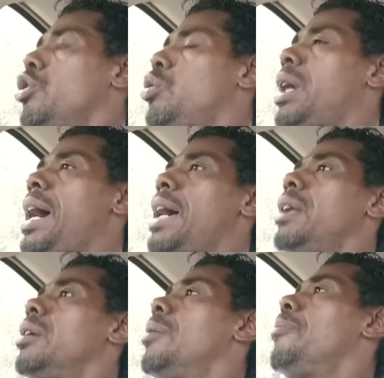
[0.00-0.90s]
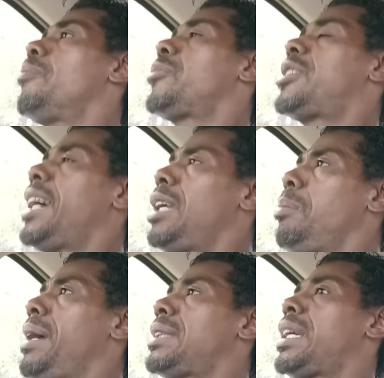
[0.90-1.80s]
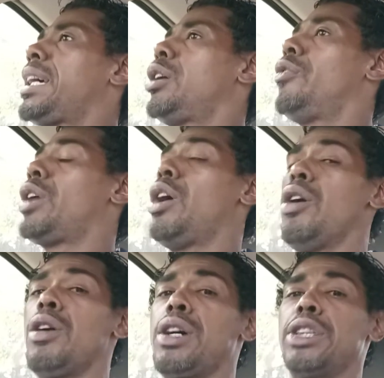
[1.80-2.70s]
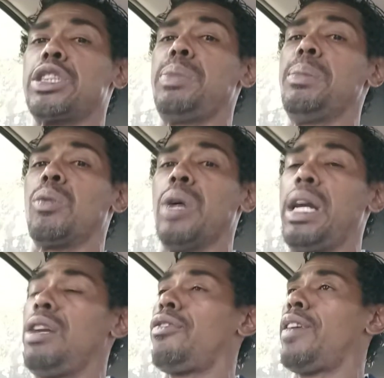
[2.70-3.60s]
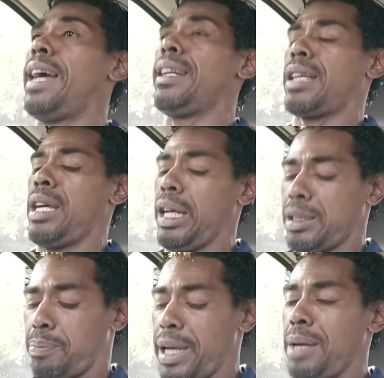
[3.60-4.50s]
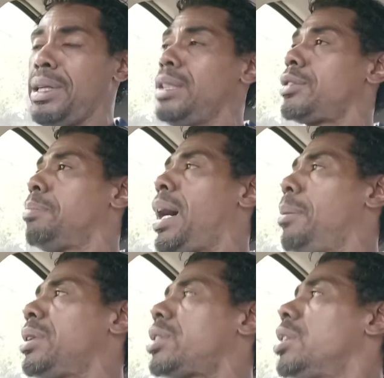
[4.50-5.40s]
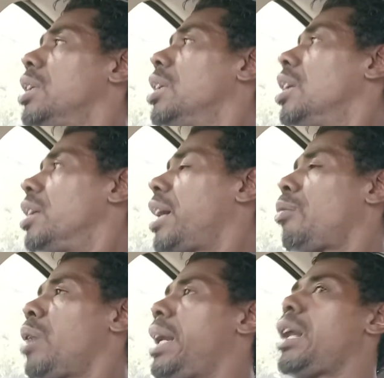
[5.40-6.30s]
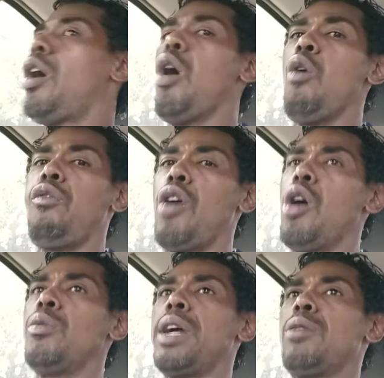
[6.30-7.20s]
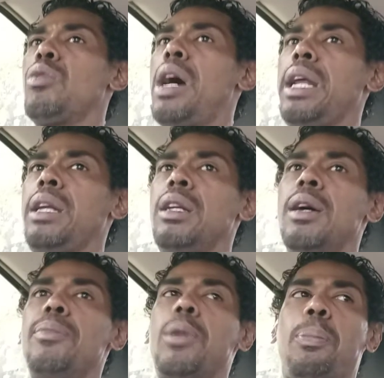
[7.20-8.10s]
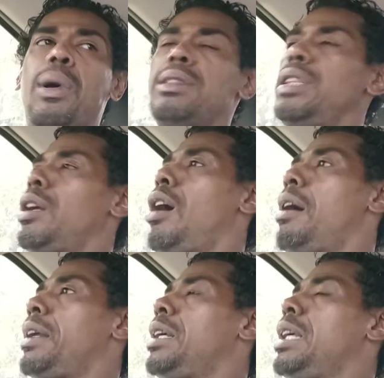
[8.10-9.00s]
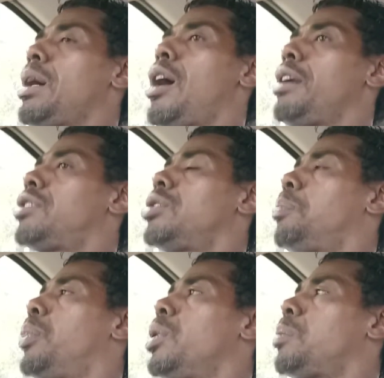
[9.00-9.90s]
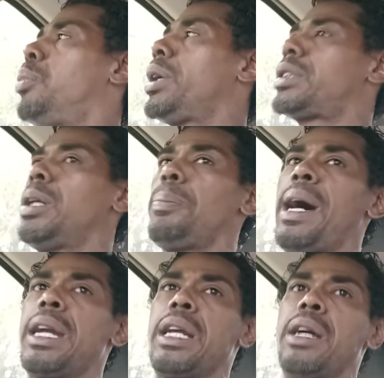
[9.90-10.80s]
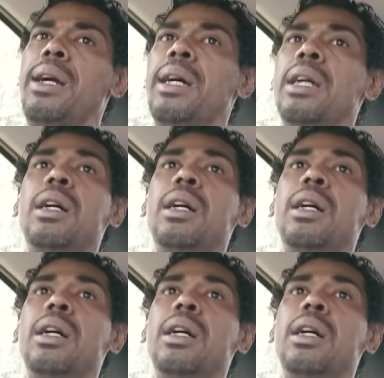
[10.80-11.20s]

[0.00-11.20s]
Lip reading: You got Taliban taking over the whole country. People running, fighting kids, babies, mamas. They running old folk. They running. The president already, he already took booked up out of there.